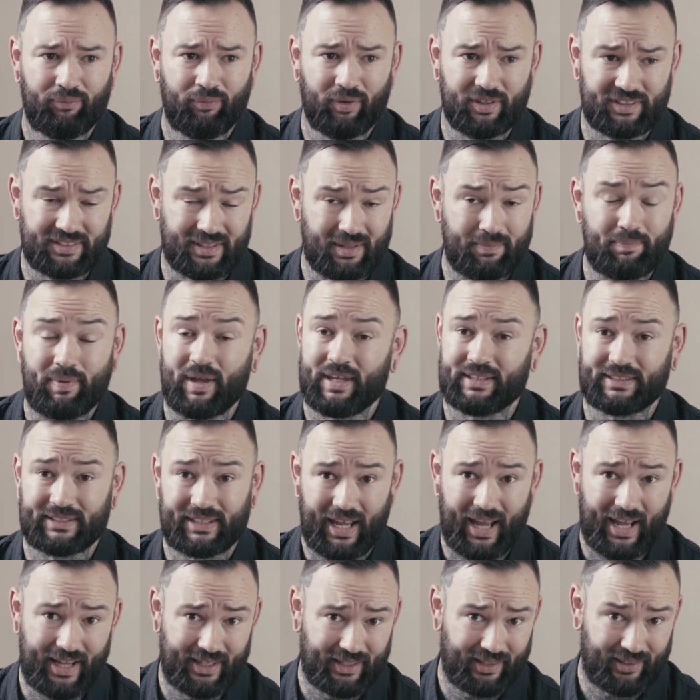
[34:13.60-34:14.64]
was the best
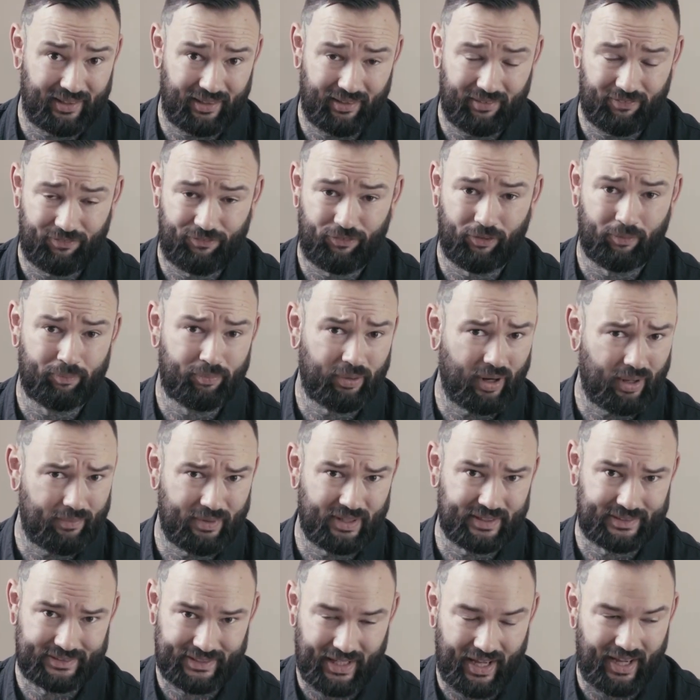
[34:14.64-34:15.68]
candidate for Prime
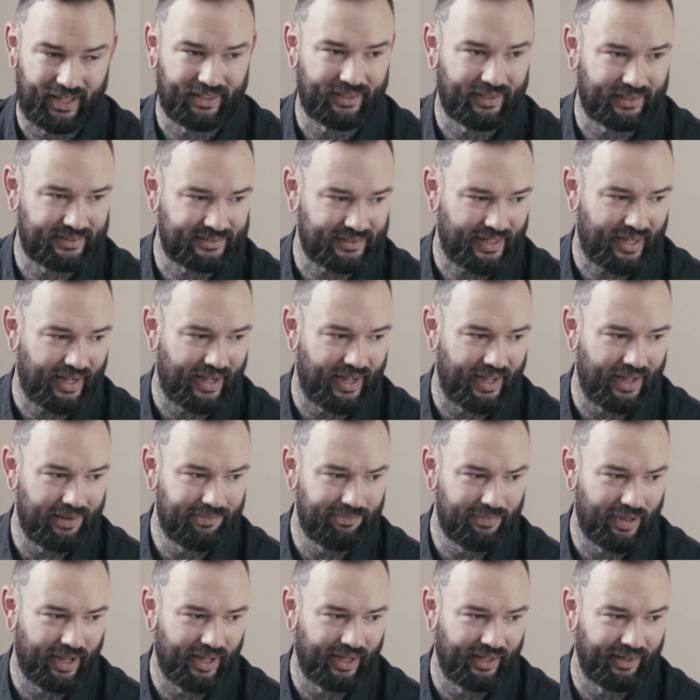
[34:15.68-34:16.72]
Minister at the
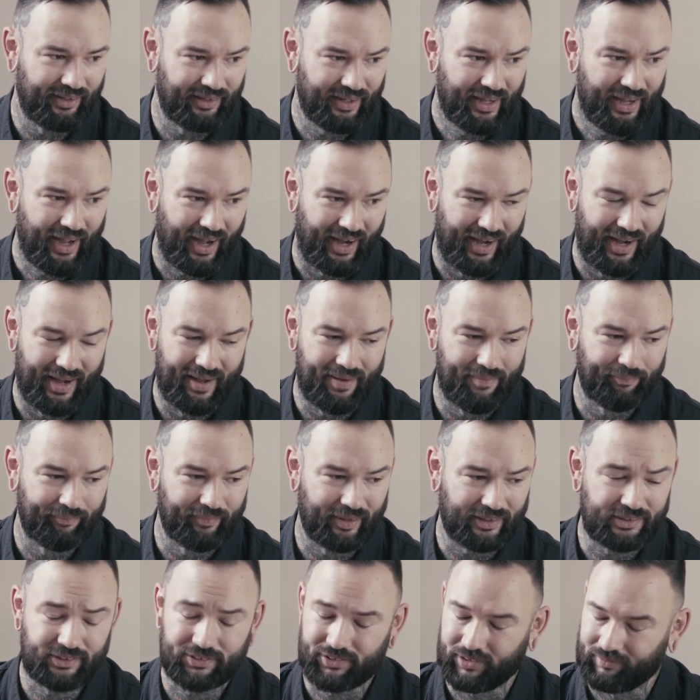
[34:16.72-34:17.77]
time, and I'm
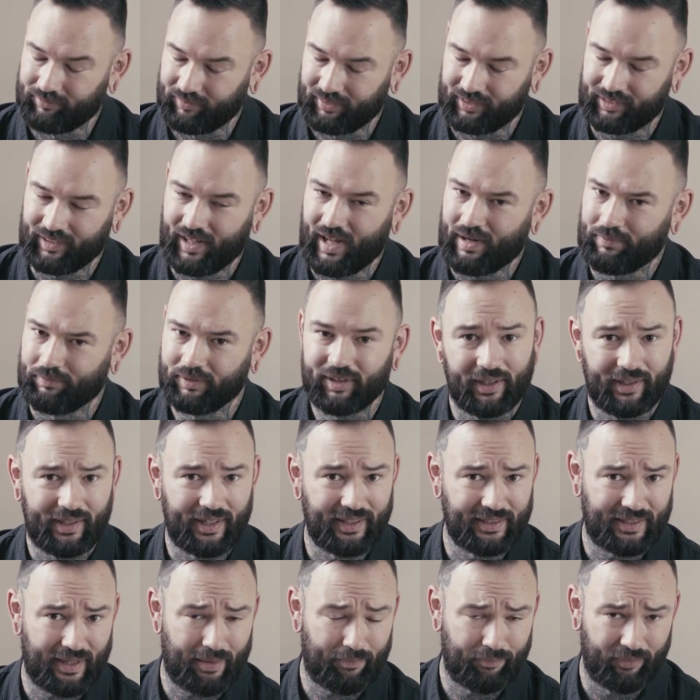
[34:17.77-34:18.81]
extremely glad we didn't
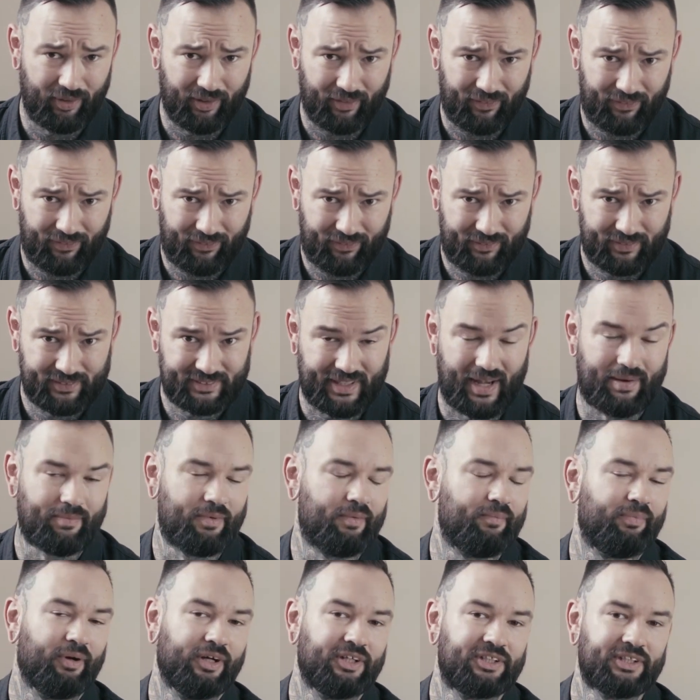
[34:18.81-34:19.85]
end up with
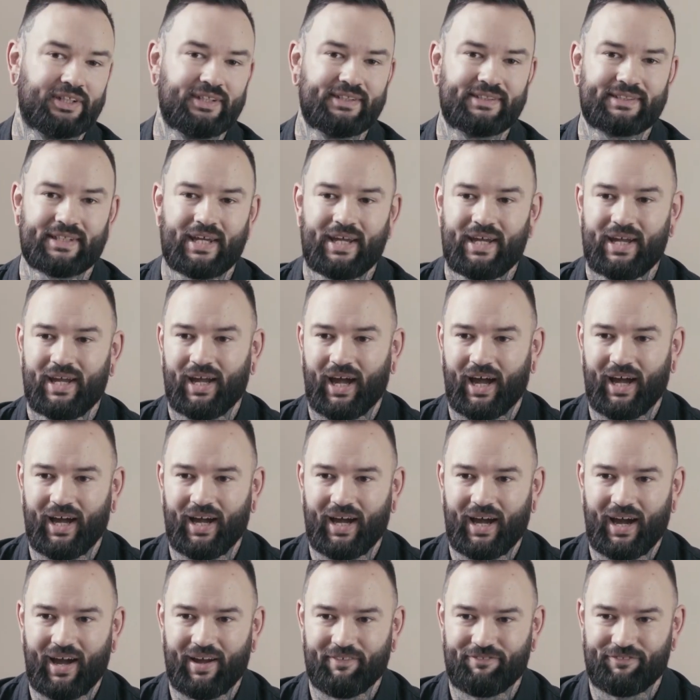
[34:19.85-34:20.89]
Simon Bridges.
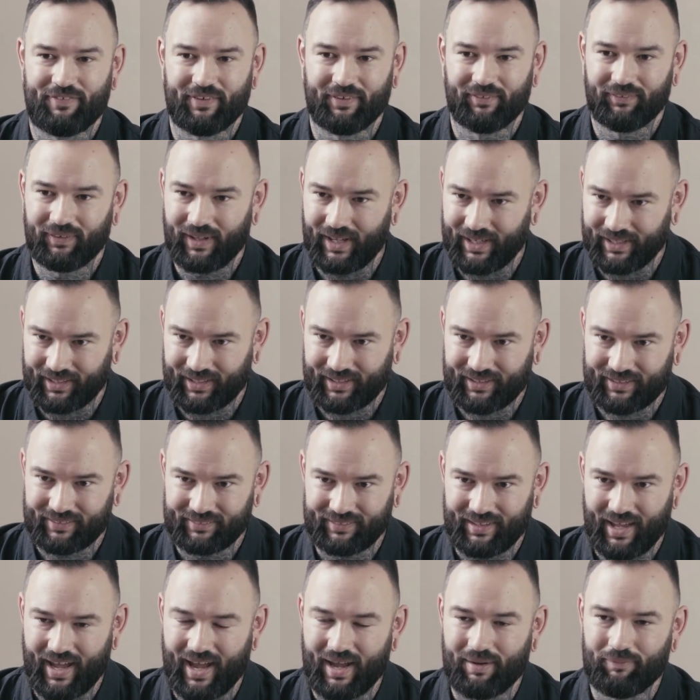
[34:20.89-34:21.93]
I feel like
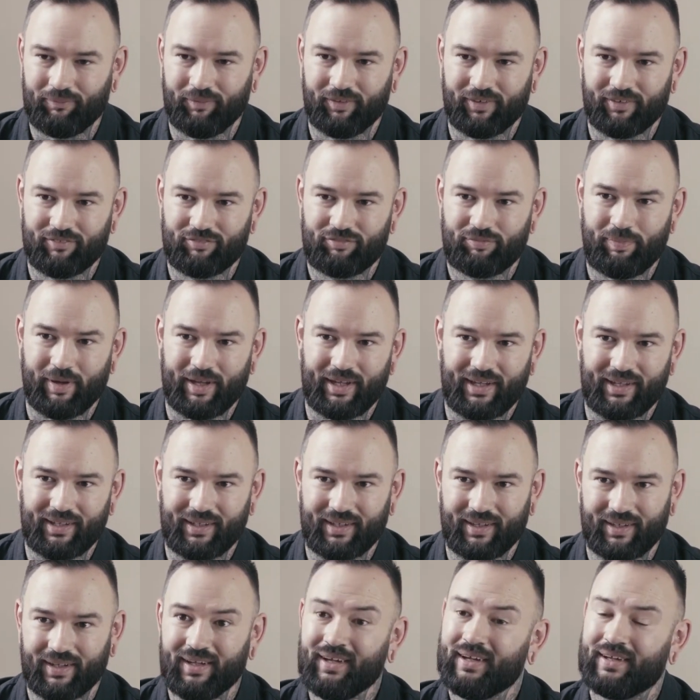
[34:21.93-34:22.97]
that would have
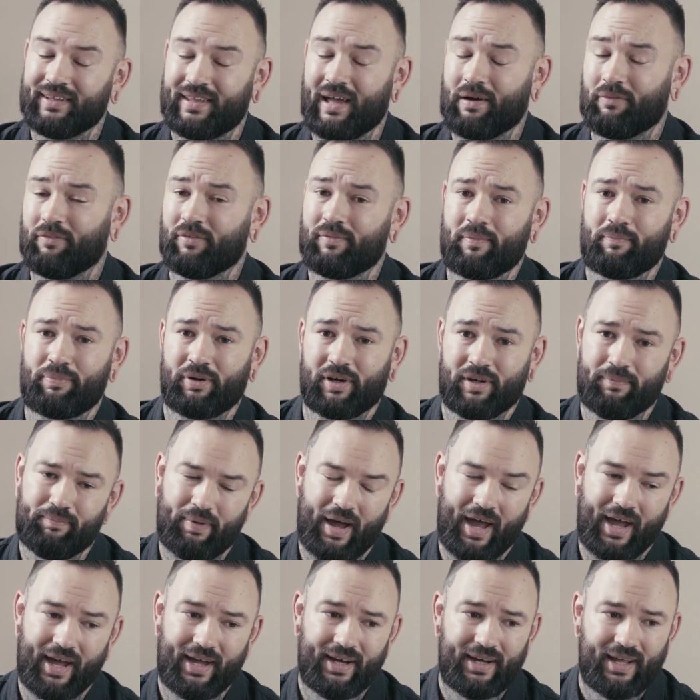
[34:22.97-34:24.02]
been pretty
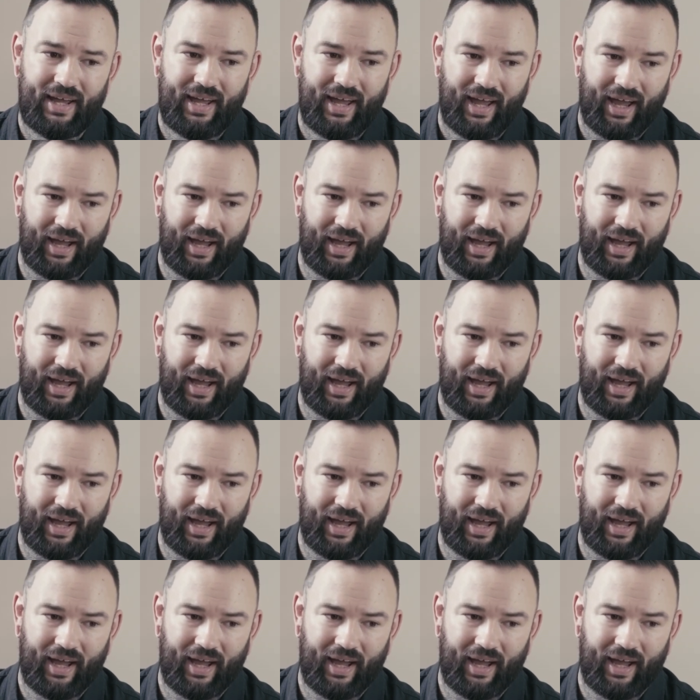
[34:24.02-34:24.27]
bad.